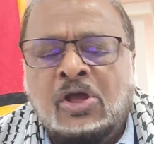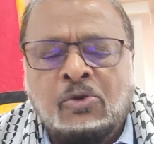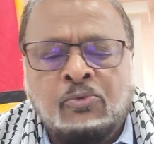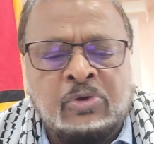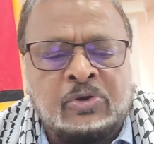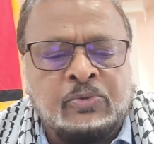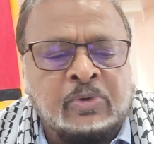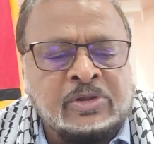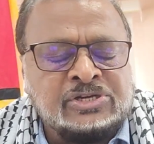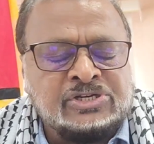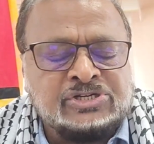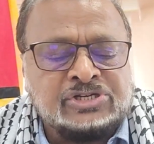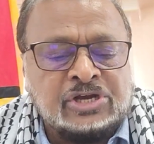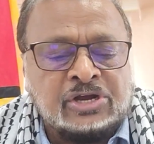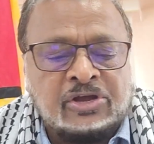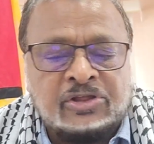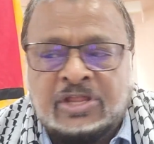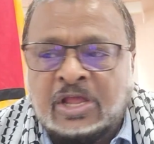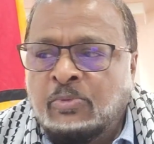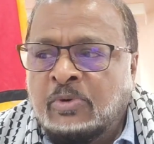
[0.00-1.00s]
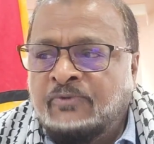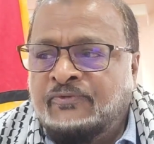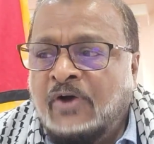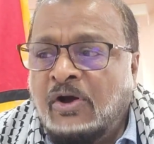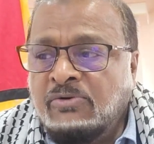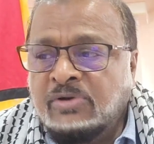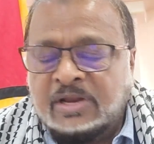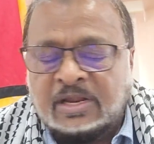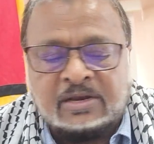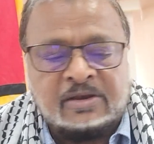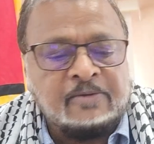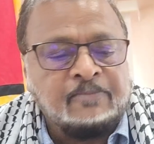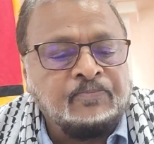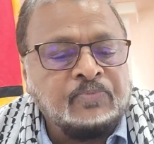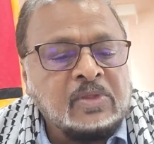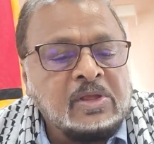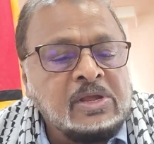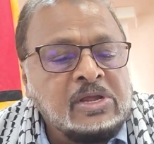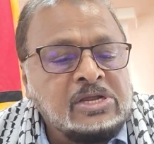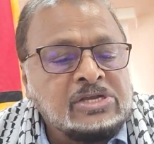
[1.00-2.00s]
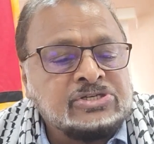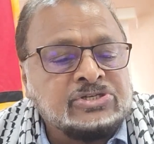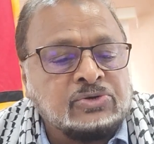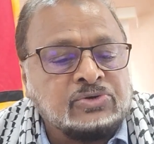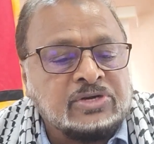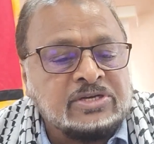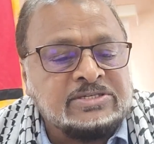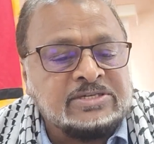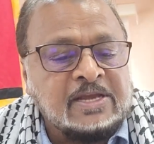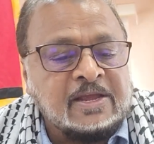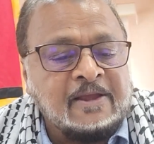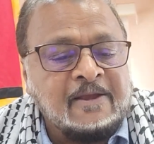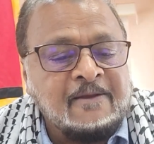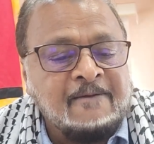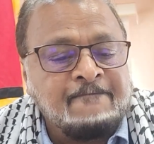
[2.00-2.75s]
with which they were founded, so to say.